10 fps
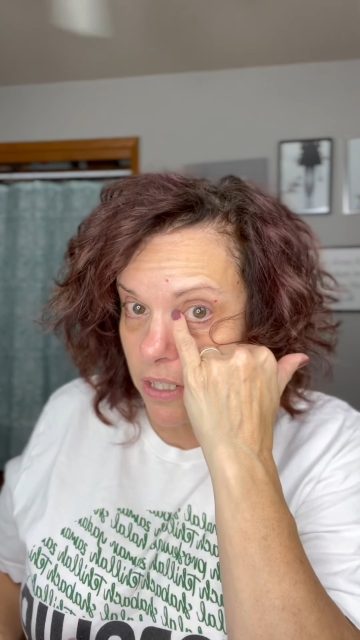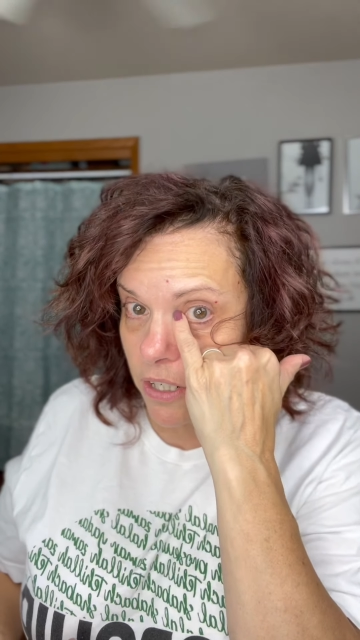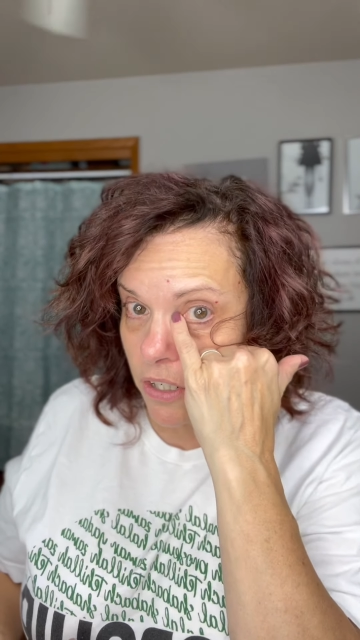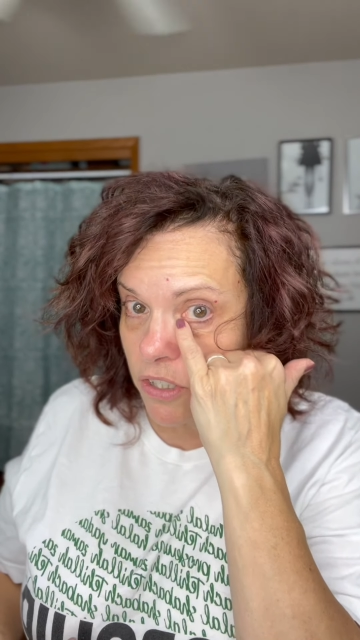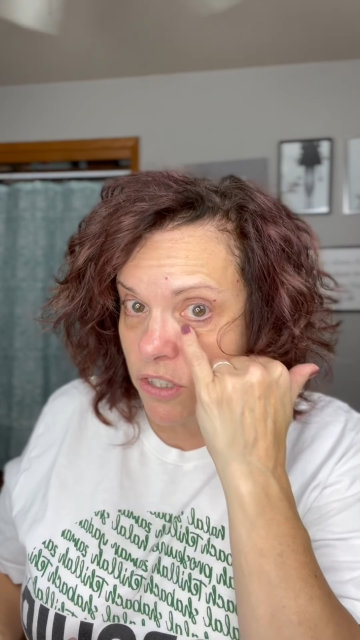
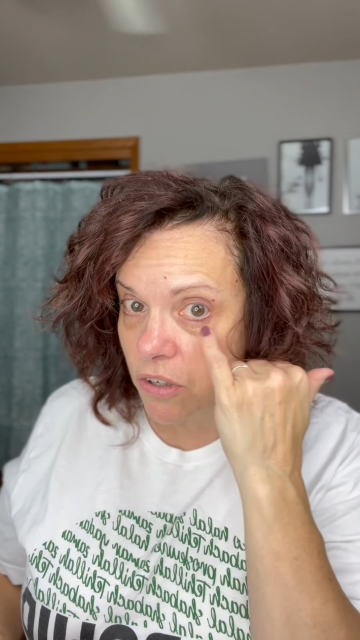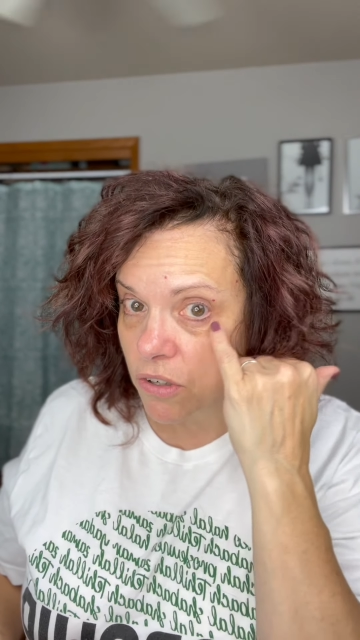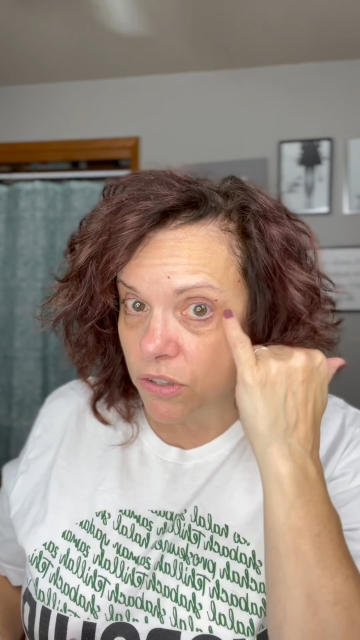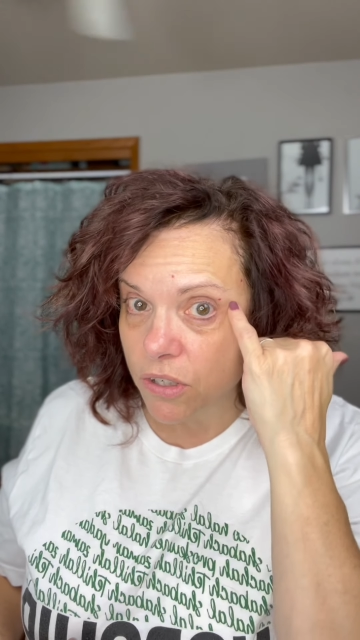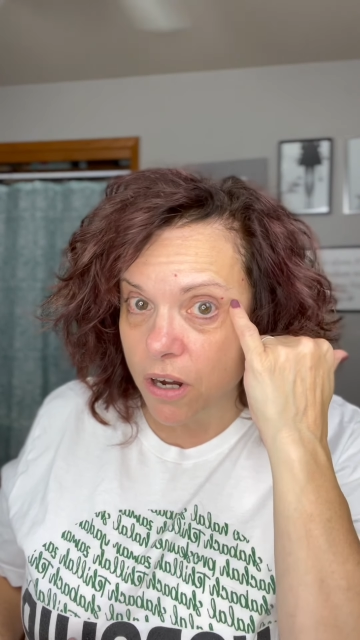inner
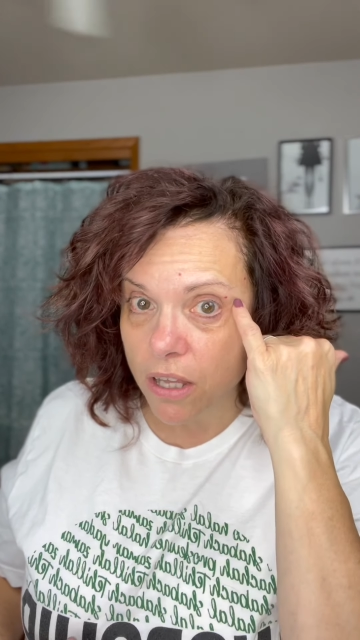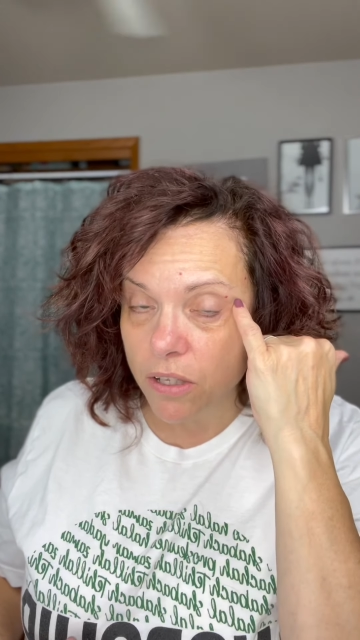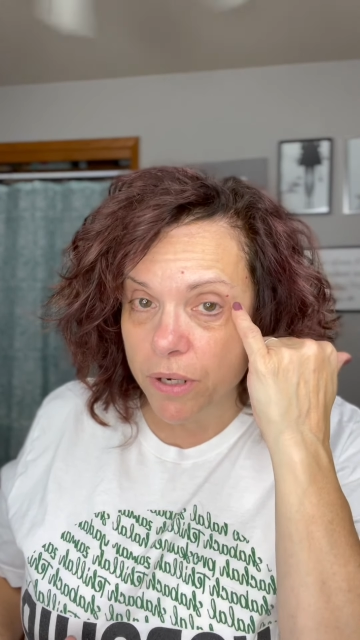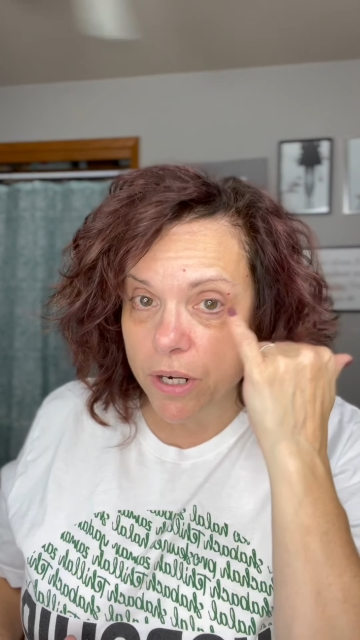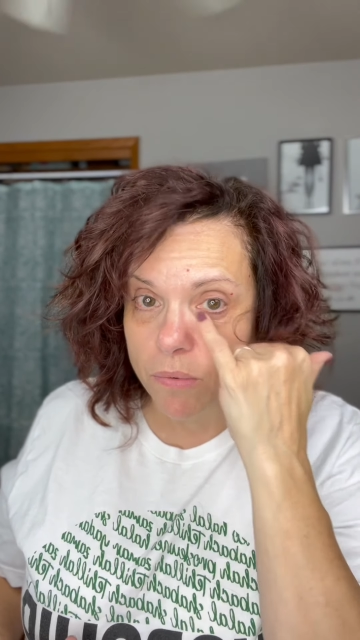circle to all the
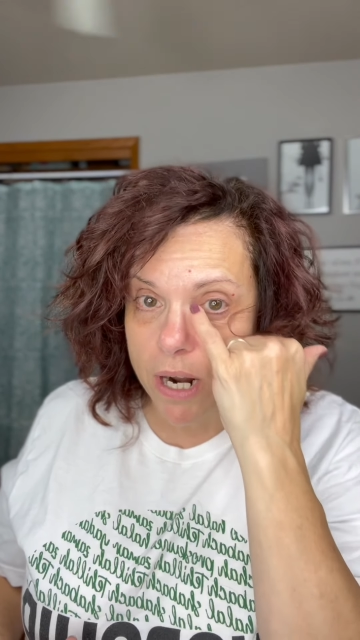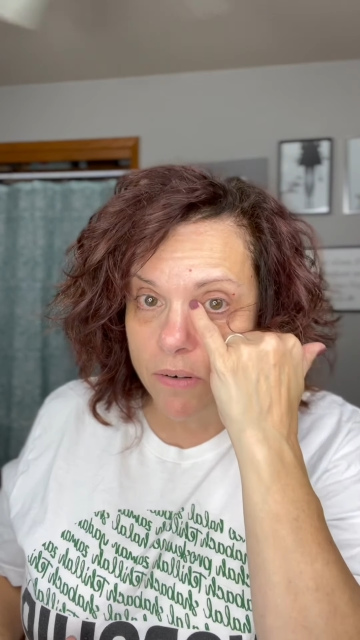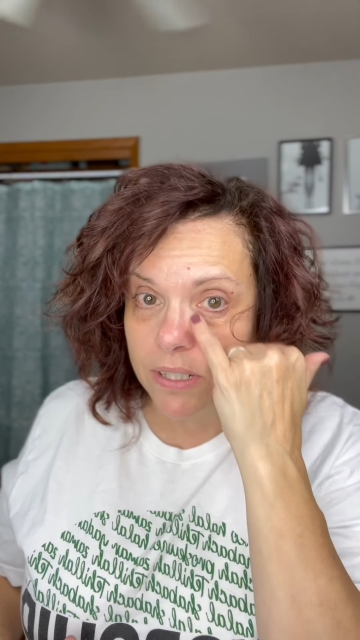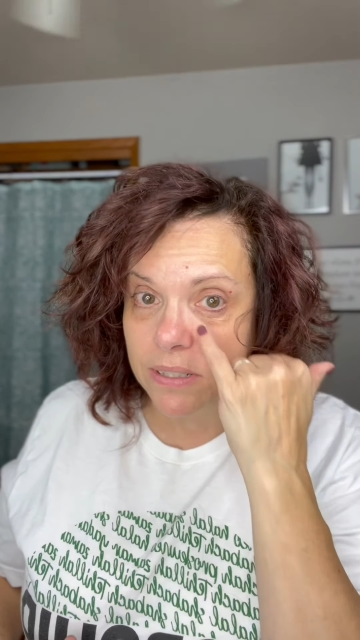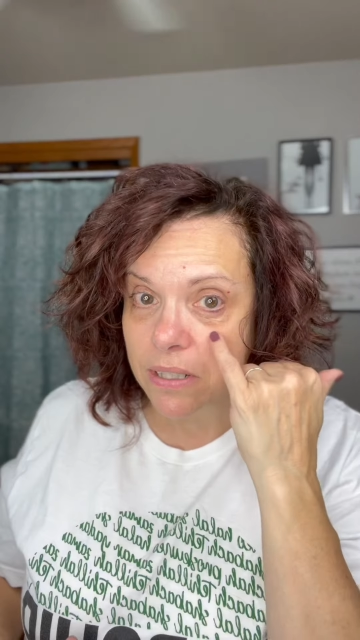way
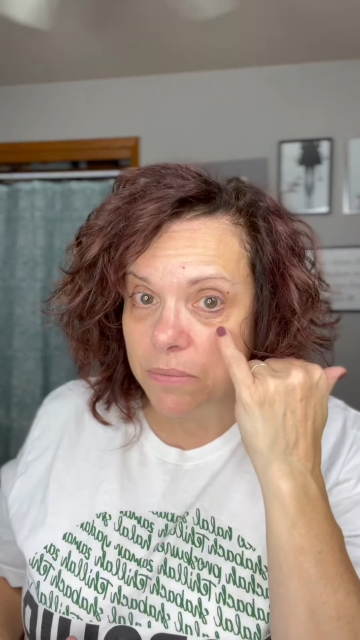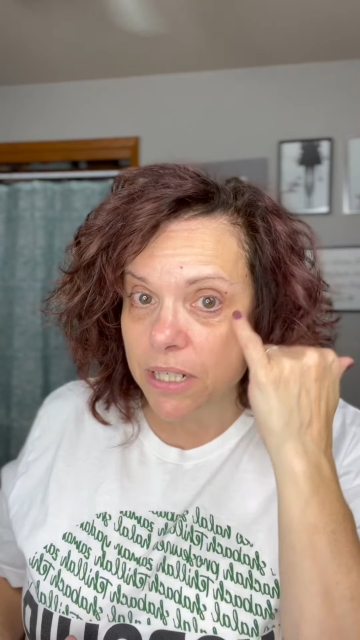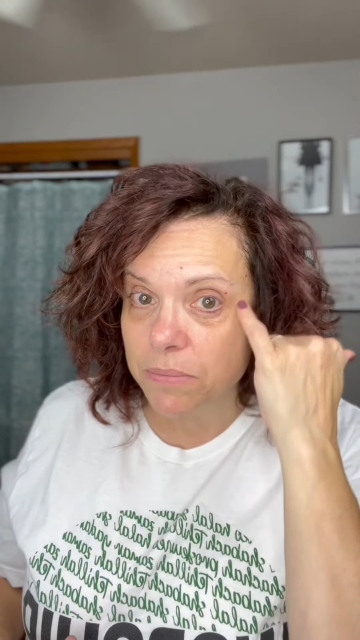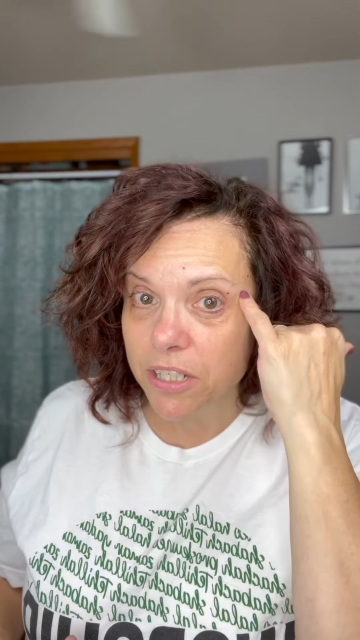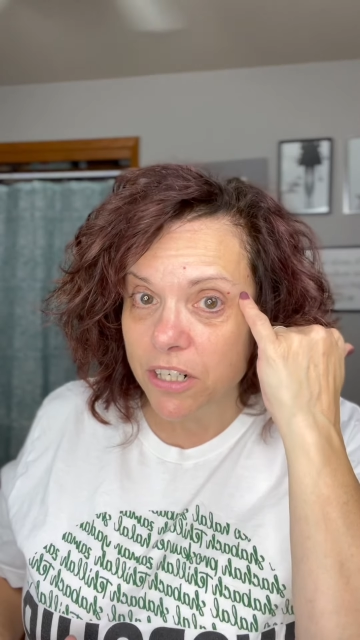around and
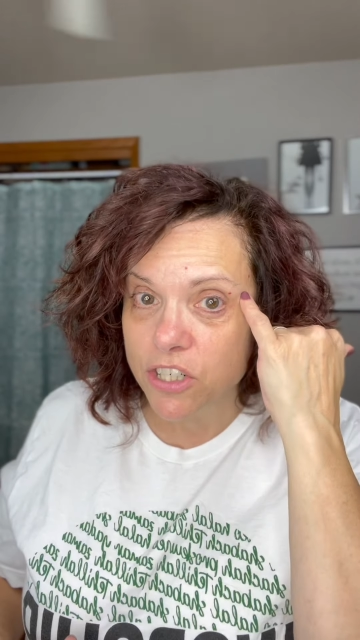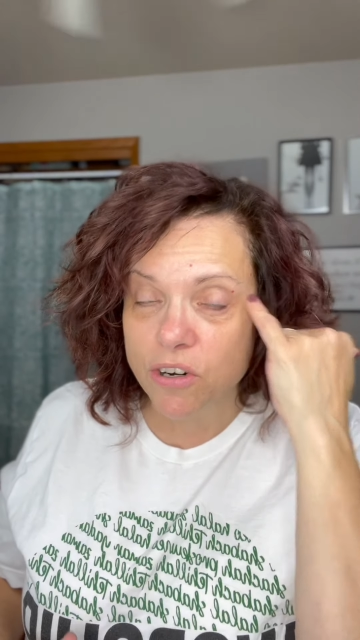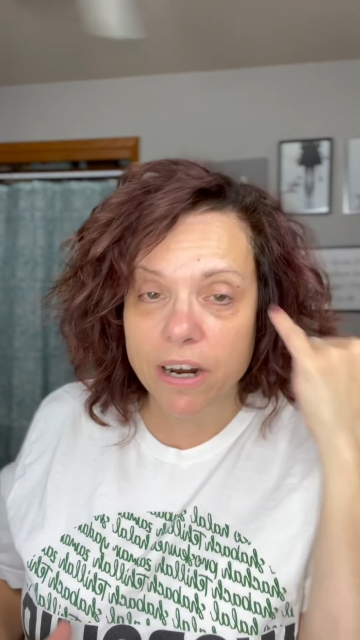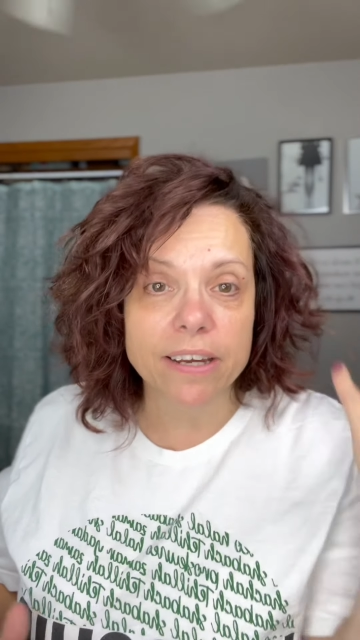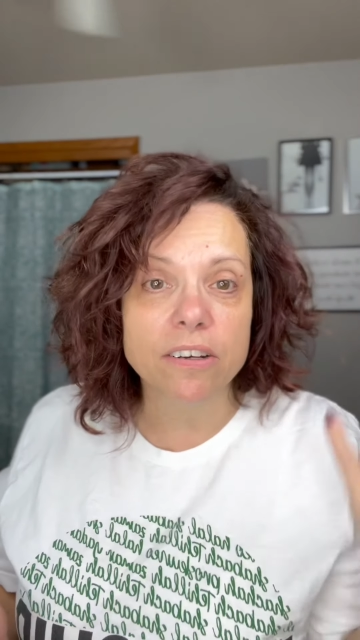sometimes in a
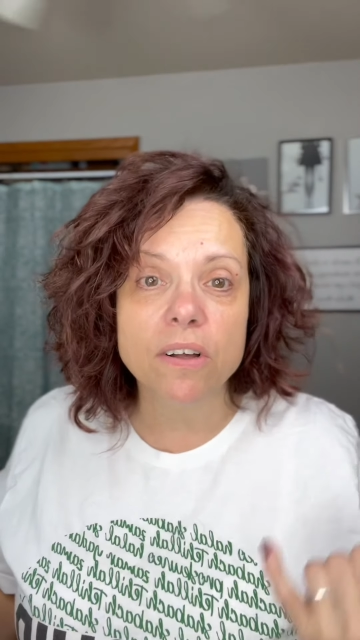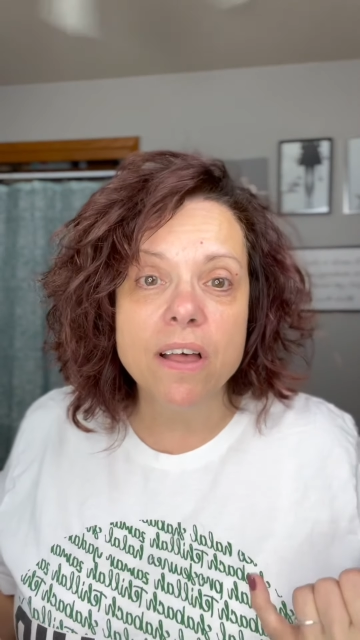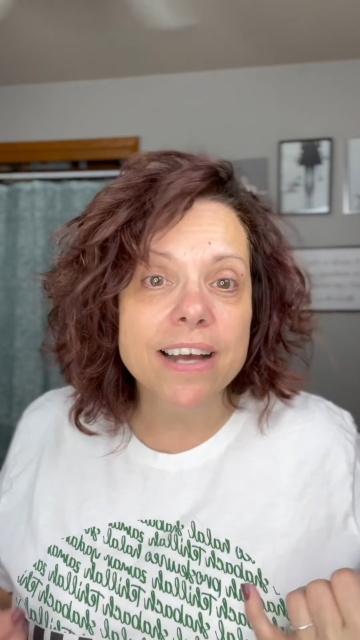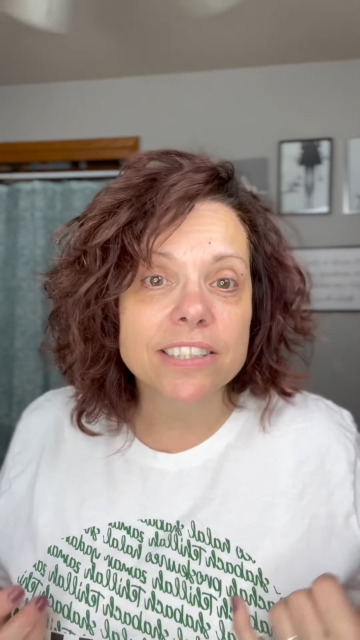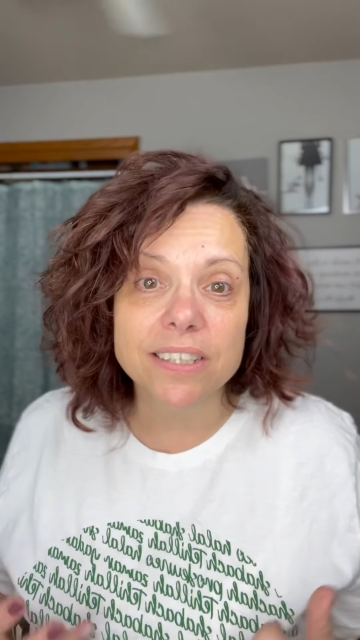triangle,
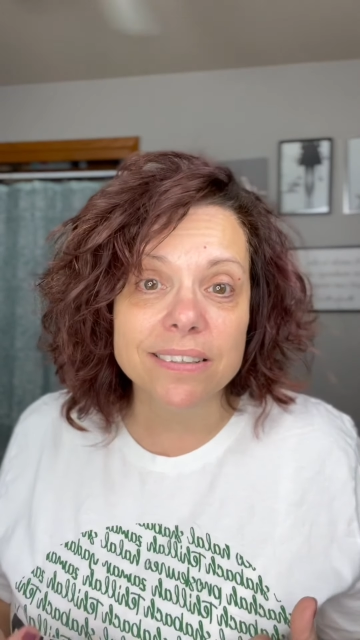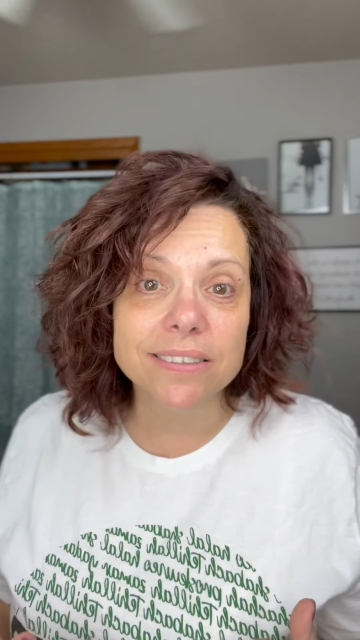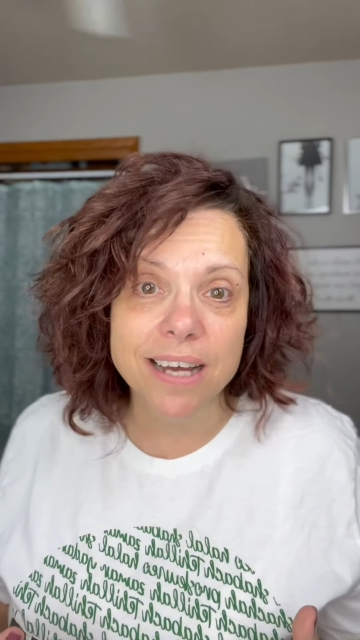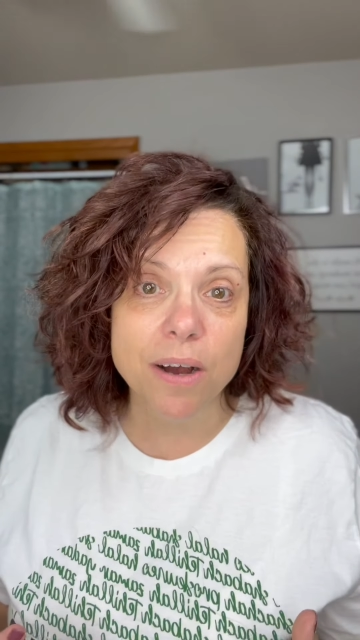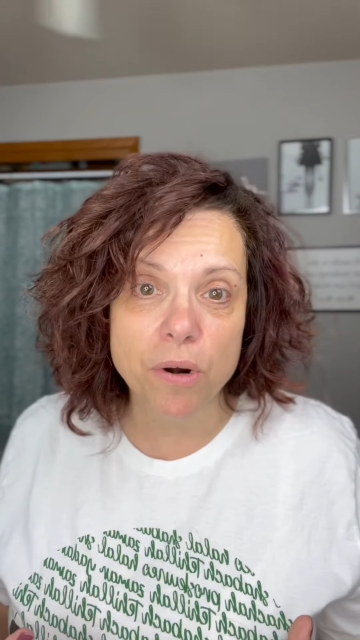does
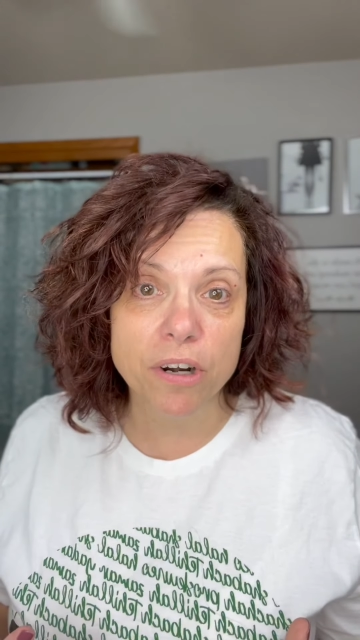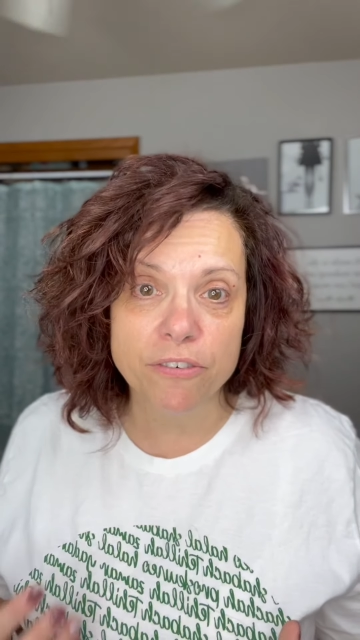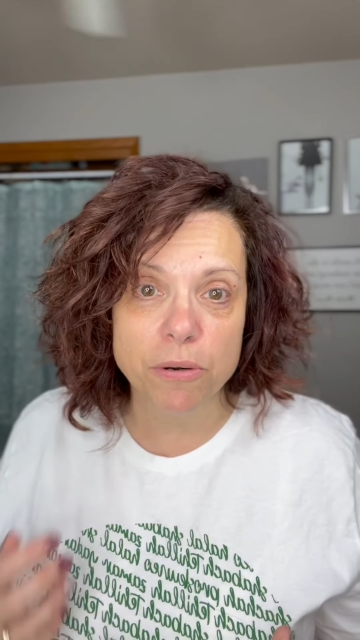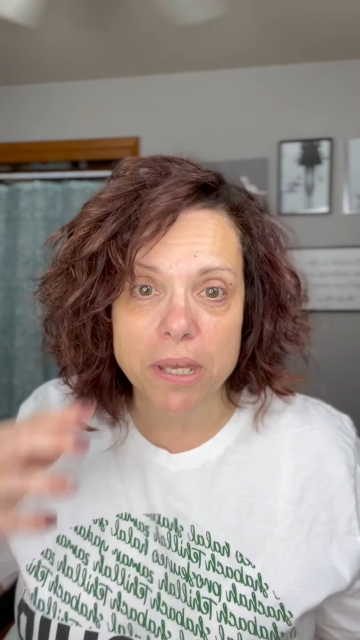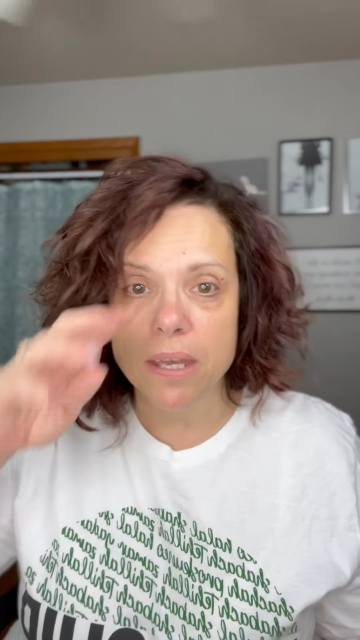not work
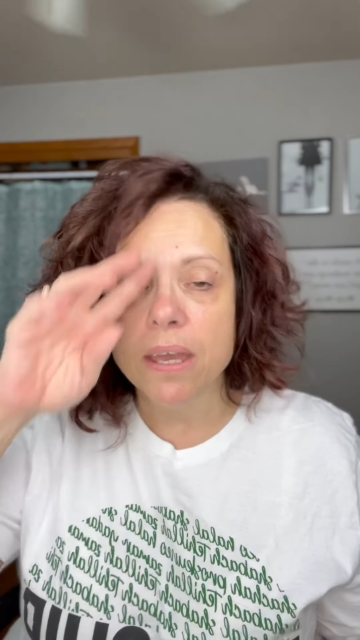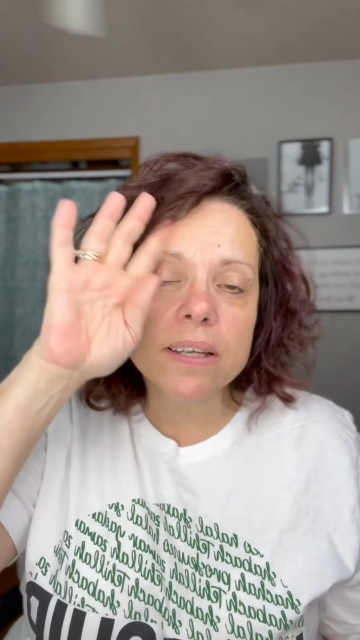for me.